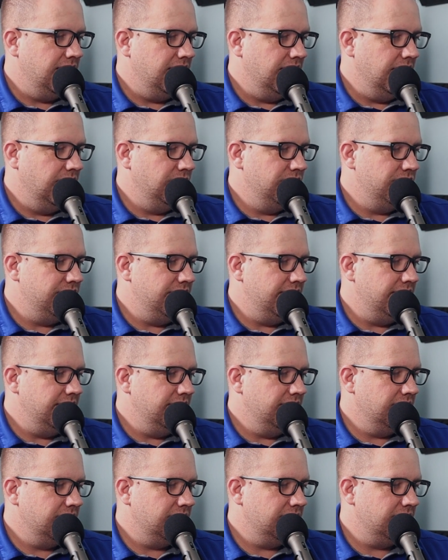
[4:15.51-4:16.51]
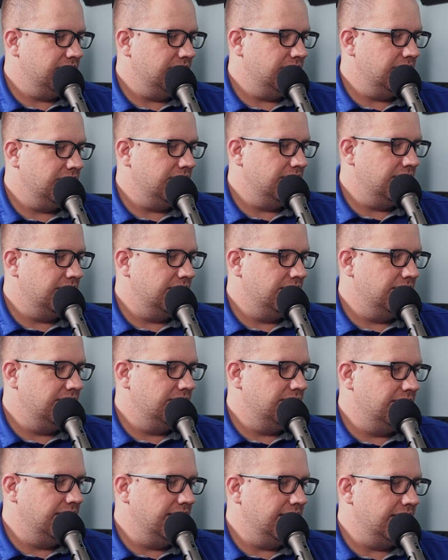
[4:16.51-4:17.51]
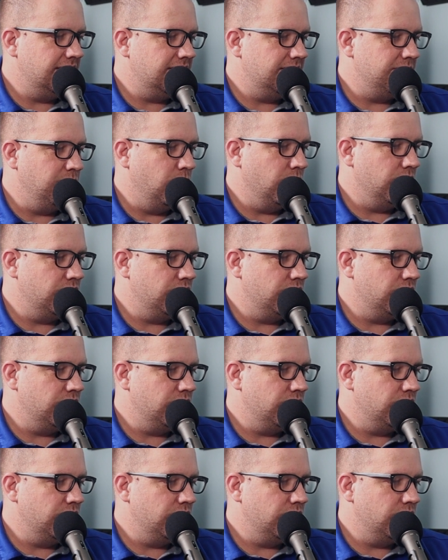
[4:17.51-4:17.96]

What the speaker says: Elegy gets more